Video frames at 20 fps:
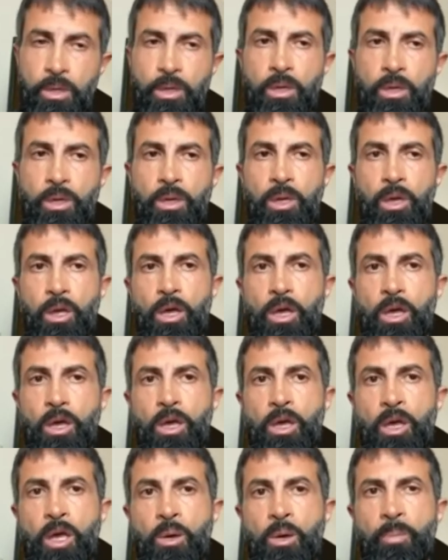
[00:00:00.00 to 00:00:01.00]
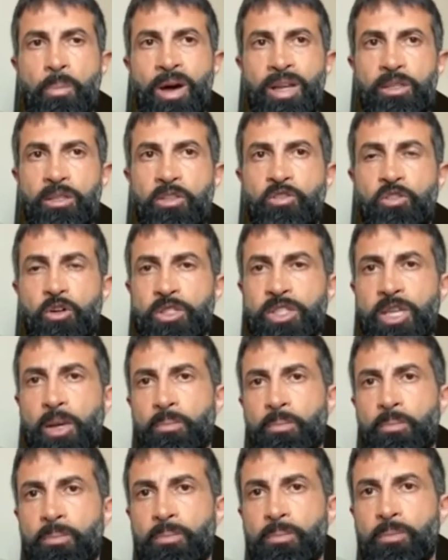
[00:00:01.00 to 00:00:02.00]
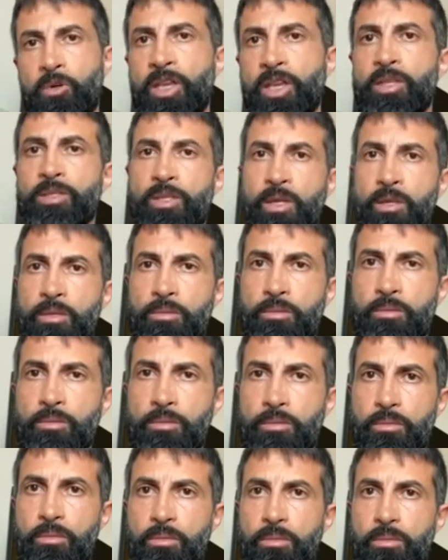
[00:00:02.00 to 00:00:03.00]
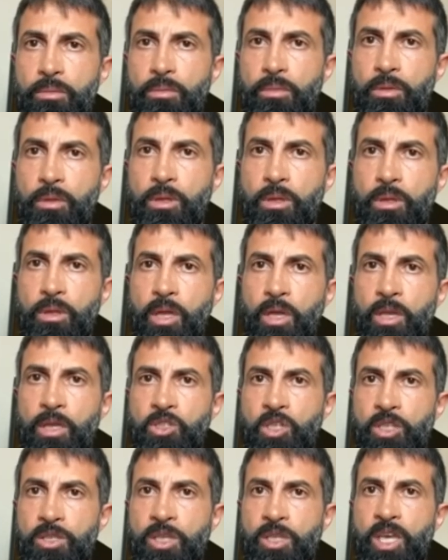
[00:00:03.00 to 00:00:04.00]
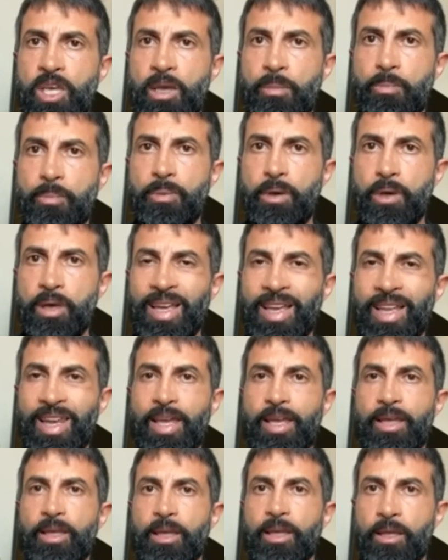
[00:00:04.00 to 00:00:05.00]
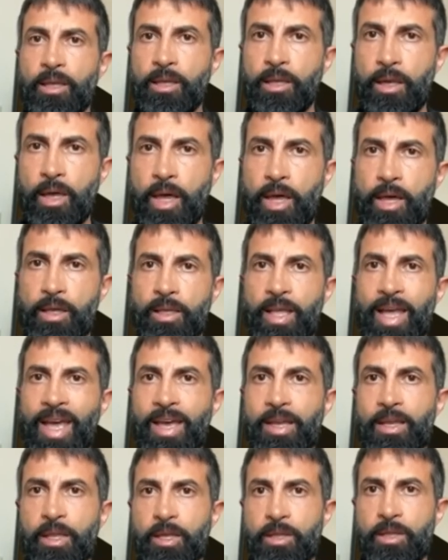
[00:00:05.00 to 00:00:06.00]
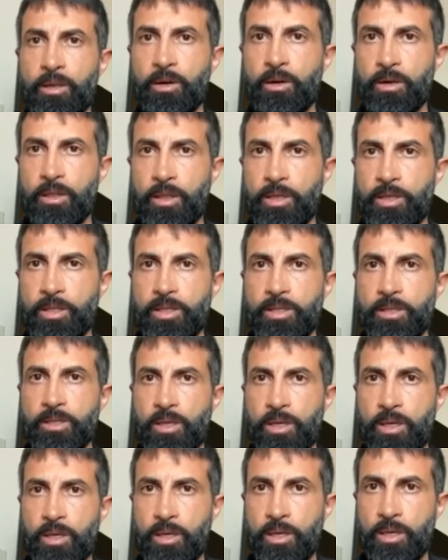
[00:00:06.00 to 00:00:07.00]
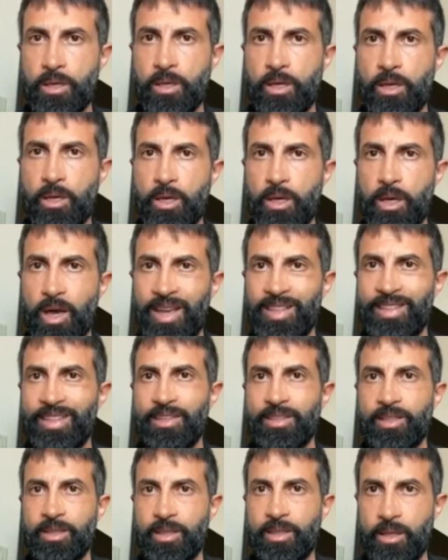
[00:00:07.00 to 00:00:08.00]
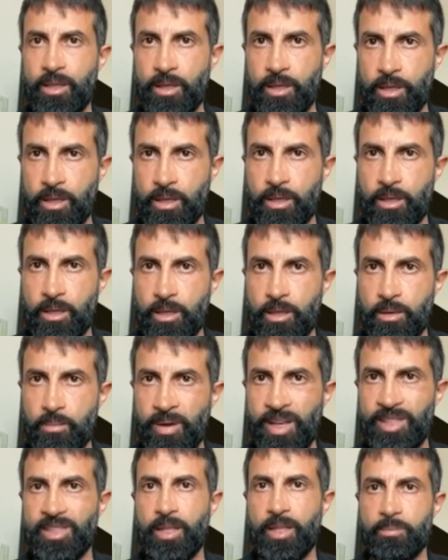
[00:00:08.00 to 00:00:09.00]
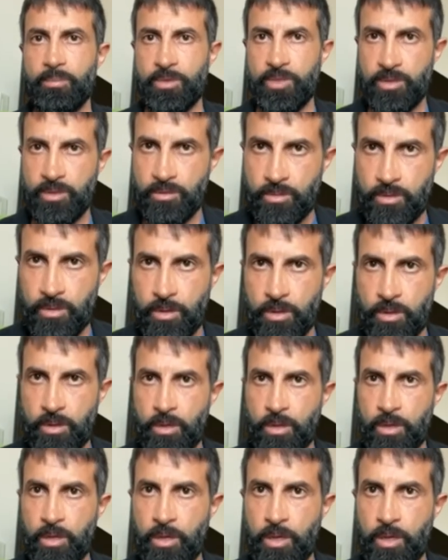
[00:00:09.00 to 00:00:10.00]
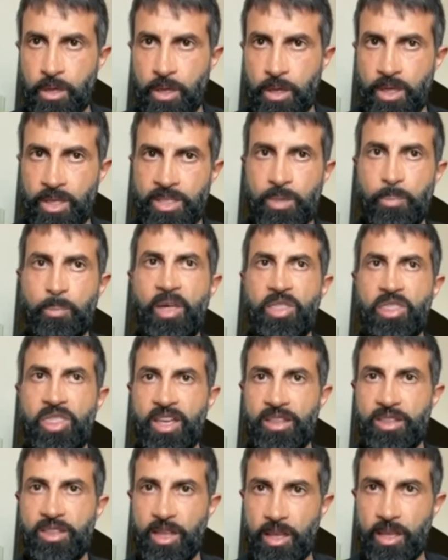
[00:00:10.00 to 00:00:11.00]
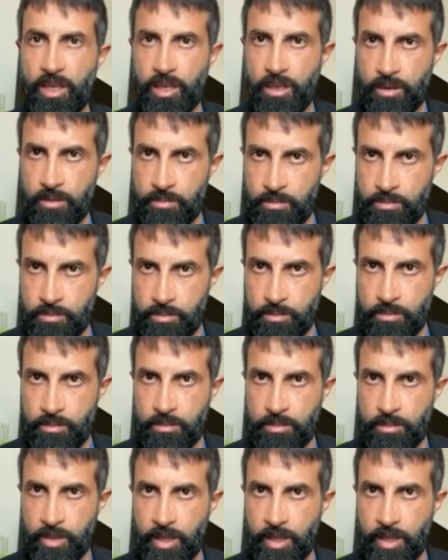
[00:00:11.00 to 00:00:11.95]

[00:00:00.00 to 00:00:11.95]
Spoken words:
But for some reason, they just keep clinging and hanging on this identity. Muslims. It's pathetic. It's